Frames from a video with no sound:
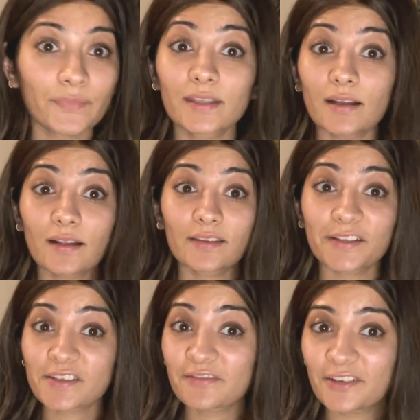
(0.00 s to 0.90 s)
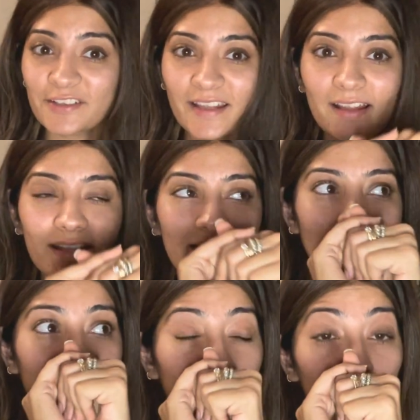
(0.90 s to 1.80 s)
Yeah, that's it for today.
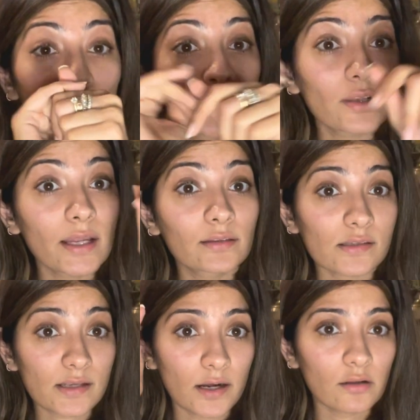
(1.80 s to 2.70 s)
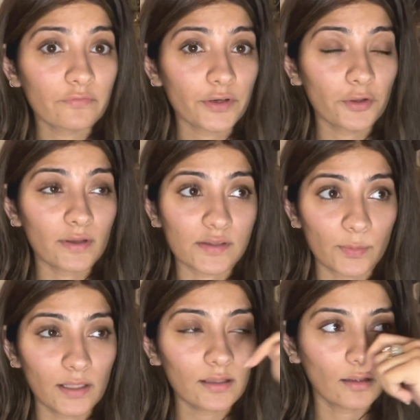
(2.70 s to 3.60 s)
I hope you like this kind of video as
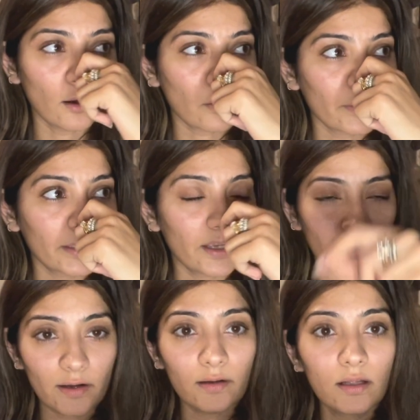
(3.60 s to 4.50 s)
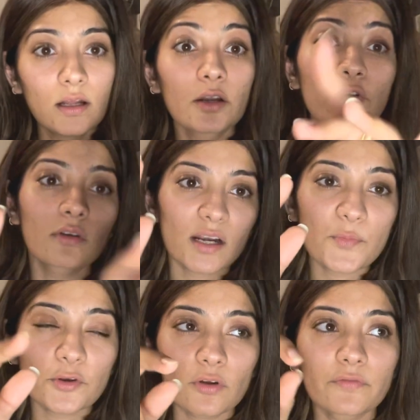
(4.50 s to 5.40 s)
well, along with the hair. Do let
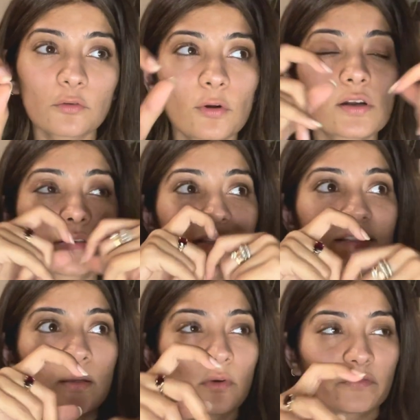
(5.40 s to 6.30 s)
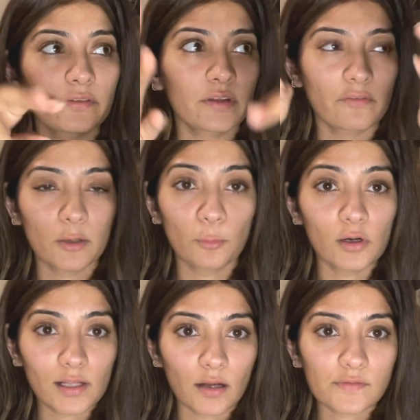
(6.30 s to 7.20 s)
me know if you want to see some of the favorite
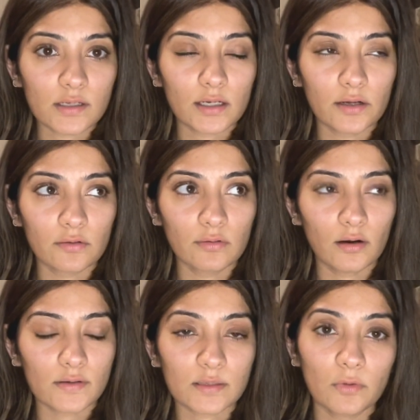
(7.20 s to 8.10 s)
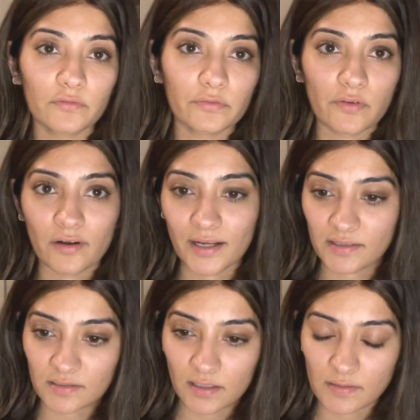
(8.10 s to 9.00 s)
workouts that I do, or some of the favorite
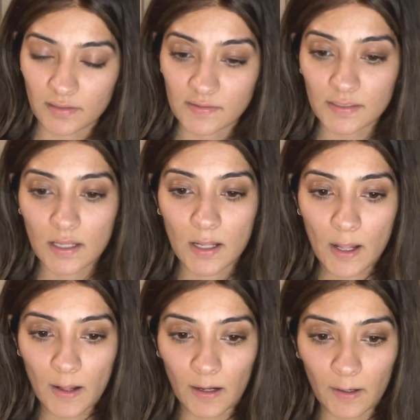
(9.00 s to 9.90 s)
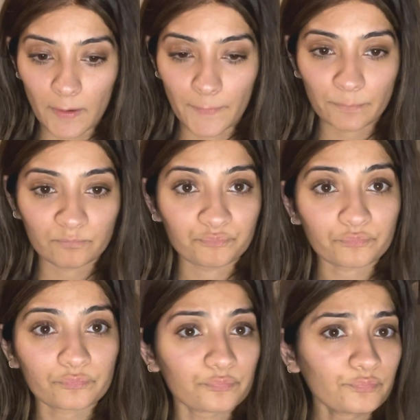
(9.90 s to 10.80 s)
exercises,
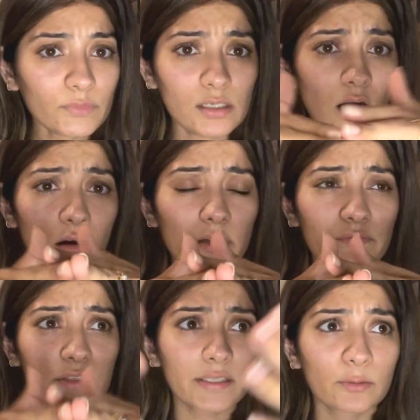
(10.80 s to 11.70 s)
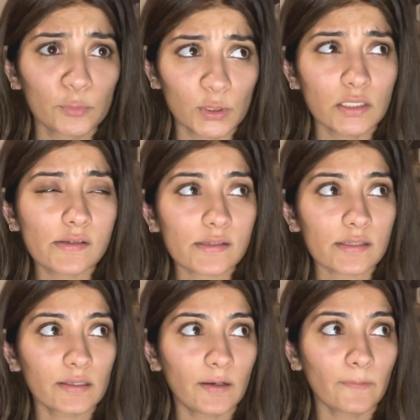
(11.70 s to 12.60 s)
how everything works.
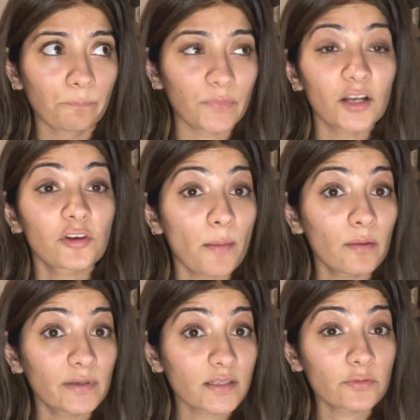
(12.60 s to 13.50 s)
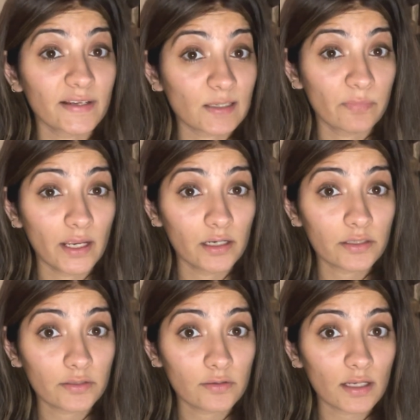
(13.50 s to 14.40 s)
I'll try my best to explain it
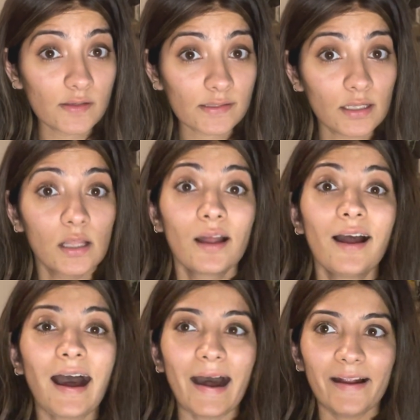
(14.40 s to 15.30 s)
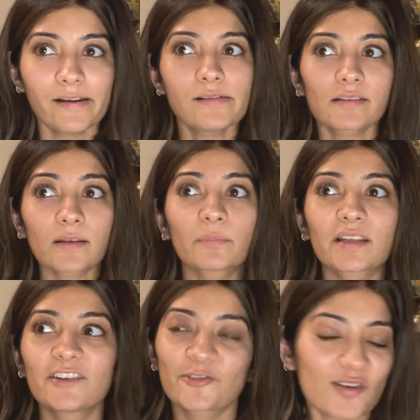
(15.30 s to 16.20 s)
to you guys. And
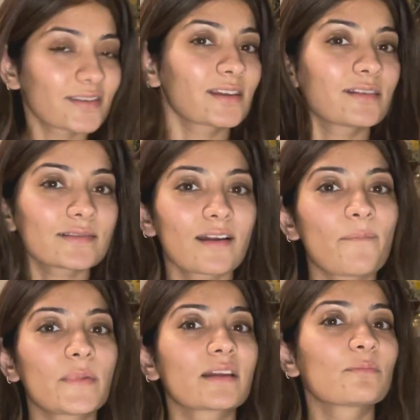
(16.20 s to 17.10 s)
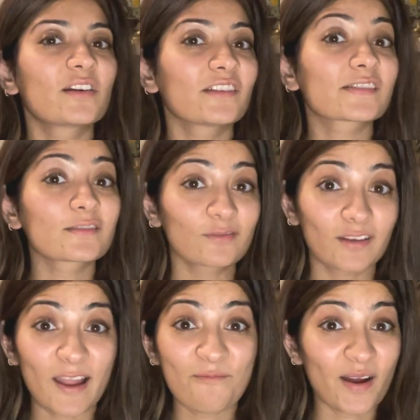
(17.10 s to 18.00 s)
something interesting is coming pretty soon.
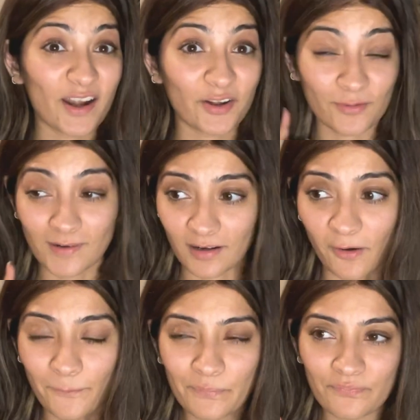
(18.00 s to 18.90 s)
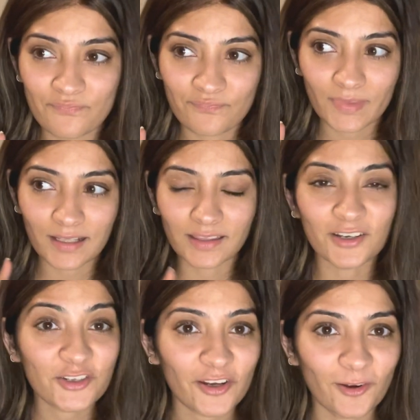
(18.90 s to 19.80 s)
I might do a
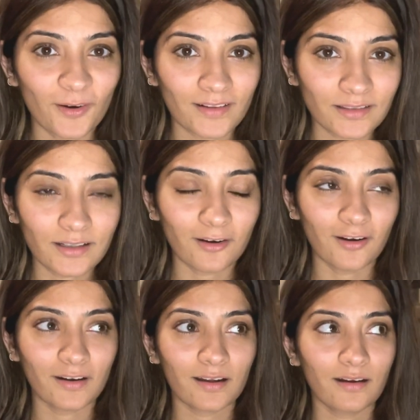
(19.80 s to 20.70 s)
luxury haul, or